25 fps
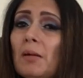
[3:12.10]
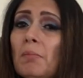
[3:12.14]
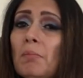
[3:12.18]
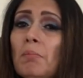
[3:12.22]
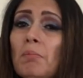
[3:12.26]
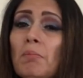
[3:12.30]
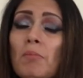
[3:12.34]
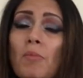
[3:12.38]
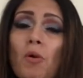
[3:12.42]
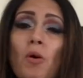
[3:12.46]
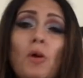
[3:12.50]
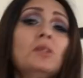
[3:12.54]

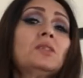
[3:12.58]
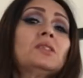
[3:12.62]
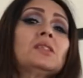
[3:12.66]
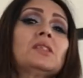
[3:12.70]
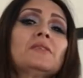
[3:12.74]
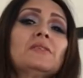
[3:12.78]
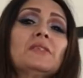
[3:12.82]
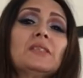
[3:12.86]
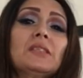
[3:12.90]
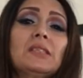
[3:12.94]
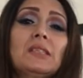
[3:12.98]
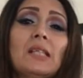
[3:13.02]

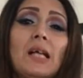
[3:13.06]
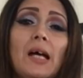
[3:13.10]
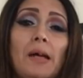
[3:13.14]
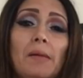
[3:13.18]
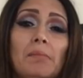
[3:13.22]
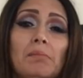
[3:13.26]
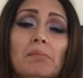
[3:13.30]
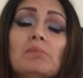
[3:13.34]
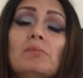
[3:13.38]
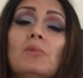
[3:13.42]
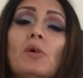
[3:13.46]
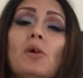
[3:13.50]
most of the
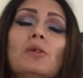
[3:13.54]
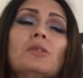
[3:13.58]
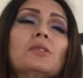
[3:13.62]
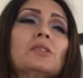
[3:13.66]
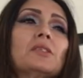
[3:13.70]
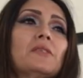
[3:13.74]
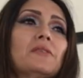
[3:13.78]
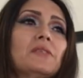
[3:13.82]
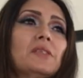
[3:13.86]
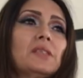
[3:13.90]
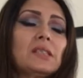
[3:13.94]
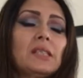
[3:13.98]

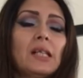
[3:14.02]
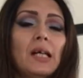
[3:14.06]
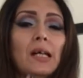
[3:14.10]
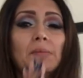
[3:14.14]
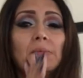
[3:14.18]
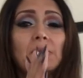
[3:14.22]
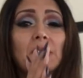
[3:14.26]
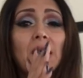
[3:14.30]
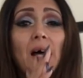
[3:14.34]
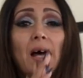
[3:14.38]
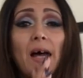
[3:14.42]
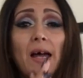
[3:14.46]

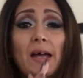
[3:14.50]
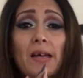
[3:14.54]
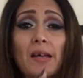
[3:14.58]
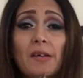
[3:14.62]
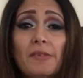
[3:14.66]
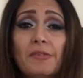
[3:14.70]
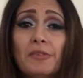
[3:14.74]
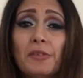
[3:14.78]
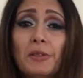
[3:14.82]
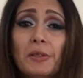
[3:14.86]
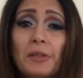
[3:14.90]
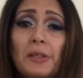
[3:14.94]
time I
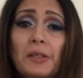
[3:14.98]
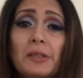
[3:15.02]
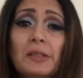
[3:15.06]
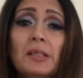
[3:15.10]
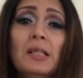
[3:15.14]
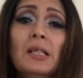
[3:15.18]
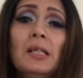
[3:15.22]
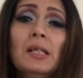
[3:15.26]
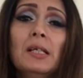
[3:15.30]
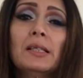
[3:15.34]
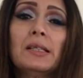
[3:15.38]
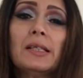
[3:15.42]
have heard
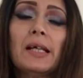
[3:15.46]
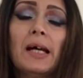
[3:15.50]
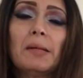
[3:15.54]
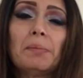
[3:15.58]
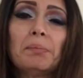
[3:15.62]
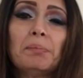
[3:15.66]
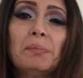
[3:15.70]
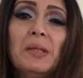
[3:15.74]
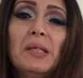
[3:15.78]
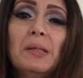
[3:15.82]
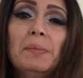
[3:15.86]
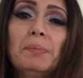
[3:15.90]

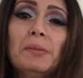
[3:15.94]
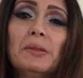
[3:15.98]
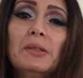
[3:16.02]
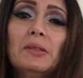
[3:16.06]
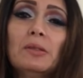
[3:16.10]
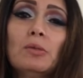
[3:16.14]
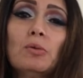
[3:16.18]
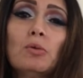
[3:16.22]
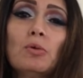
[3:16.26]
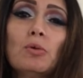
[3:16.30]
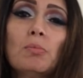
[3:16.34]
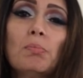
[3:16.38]
that
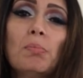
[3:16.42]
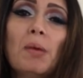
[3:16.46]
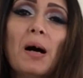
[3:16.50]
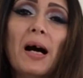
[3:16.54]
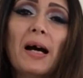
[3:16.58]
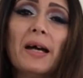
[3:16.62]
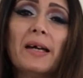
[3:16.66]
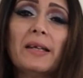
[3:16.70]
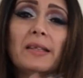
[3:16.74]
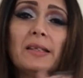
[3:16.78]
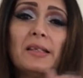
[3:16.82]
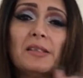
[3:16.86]
people who
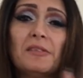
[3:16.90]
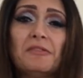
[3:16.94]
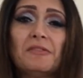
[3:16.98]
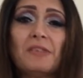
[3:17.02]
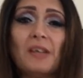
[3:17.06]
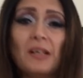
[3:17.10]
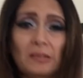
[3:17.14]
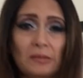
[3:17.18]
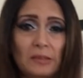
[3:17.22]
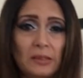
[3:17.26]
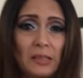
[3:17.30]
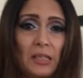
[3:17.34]
buy their
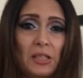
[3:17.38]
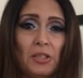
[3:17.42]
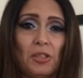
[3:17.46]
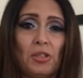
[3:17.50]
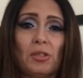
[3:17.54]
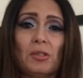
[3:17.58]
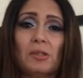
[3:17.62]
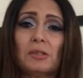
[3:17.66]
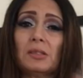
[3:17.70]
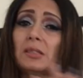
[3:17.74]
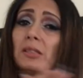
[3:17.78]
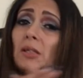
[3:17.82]

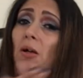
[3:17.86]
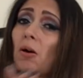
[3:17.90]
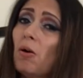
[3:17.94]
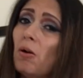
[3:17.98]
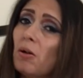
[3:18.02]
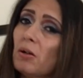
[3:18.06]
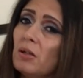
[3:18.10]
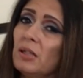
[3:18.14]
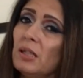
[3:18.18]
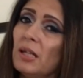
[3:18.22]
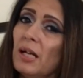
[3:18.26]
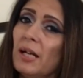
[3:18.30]
foundations
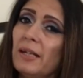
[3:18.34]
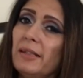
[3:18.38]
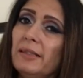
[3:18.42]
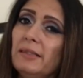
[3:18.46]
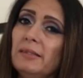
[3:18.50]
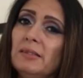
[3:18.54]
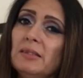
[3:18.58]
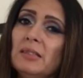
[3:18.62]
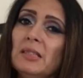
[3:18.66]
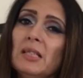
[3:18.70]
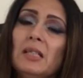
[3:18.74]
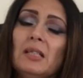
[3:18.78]
online
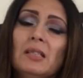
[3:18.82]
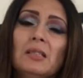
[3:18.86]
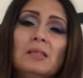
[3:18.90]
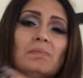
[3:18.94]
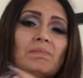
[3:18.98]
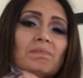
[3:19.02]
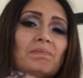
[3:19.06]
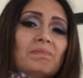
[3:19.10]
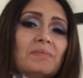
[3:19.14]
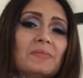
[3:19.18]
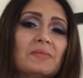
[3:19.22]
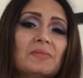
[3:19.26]

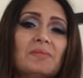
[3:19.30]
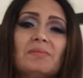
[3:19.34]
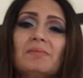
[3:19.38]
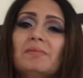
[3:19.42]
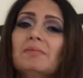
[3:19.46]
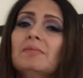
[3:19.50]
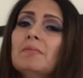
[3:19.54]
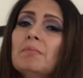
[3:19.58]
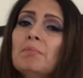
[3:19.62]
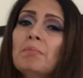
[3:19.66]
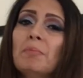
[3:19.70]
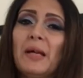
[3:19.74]

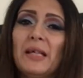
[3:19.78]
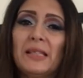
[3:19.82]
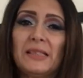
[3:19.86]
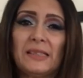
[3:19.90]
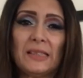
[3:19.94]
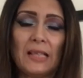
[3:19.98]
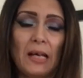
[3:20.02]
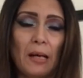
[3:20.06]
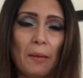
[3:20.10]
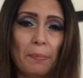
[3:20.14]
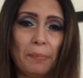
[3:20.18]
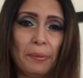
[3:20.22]

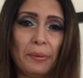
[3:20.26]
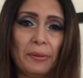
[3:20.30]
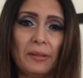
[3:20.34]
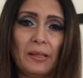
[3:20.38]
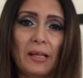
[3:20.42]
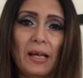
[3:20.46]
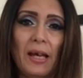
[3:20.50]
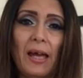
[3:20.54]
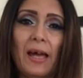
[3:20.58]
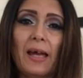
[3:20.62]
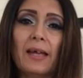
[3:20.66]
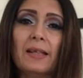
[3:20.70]
mess up
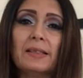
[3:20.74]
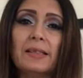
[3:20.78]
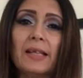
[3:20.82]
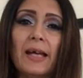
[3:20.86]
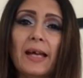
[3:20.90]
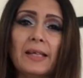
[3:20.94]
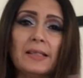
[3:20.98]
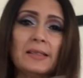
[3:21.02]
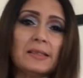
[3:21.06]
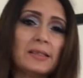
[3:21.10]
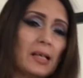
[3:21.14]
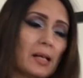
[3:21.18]

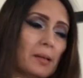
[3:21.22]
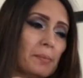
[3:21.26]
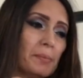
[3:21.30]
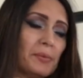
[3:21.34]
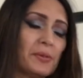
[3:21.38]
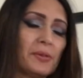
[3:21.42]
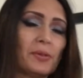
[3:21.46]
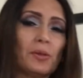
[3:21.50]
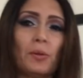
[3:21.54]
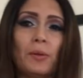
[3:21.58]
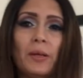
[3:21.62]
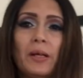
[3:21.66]
and end
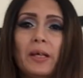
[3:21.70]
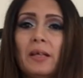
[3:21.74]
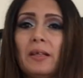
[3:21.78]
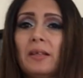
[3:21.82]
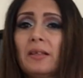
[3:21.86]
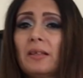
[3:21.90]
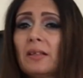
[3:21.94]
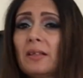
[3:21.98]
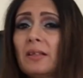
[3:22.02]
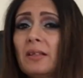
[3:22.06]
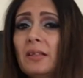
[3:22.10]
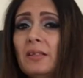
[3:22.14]
up
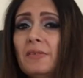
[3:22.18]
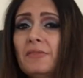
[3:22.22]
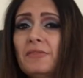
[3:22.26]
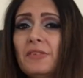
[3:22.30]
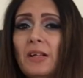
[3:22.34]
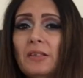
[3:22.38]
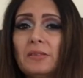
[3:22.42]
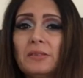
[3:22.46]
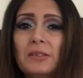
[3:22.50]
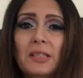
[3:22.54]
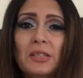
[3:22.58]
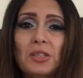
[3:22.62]
throwing the
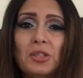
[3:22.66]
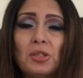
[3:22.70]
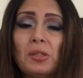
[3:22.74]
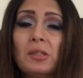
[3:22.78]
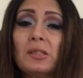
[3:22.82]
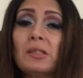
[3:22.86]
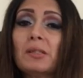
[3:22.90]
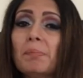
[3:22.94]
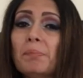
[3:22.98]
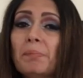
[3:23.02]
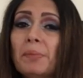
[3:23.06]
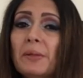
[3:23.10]
foundation
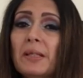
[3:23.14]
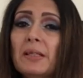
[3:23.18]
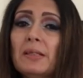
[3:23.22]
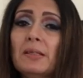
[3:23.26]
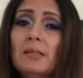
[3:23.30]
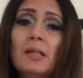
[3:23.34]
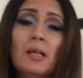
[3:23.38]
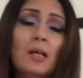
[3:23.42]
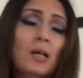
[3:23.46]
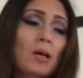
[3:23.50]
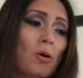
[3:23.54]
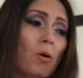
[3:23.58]
in the
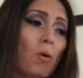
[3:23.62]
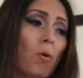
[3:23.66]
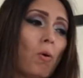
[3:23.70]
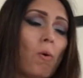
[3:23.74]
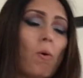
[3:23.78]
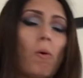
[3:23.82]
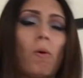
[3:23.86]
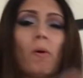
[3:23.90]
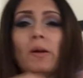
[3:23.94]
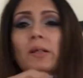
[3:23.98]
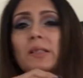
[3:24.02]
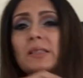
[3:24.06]
bin
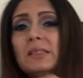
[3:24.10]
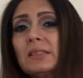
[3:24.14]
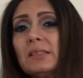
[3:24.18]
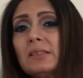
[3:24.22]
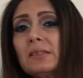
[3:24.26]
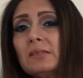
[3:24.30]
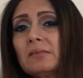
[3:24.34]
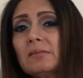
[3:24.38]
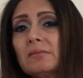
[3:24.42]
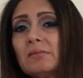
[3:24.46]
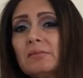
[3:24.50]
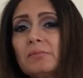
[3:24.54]
or
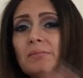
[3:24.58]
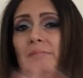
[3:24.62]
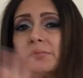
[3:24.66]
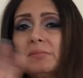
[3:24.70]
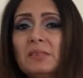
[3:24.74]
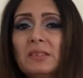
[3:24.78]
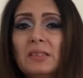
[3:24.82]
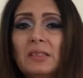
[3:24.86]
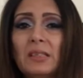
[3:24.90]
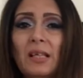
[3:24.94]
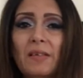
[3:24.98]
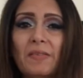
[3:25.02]

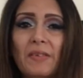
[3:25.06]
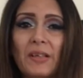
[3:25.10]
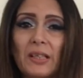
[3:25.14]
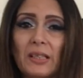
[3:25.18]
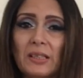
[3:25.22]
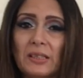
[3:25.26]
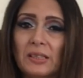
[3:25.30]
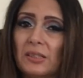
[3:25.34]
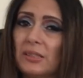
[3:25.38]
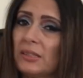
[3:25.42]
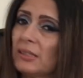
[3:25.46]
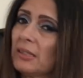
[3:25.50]
giving
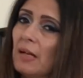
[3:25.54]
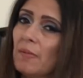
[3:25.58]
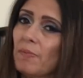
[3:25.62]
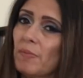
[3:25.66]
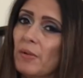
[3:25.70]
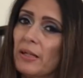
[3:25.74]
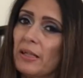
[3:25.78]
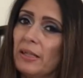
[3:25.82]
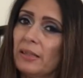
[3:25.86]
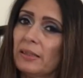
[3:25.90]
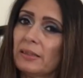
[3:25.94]
it to someone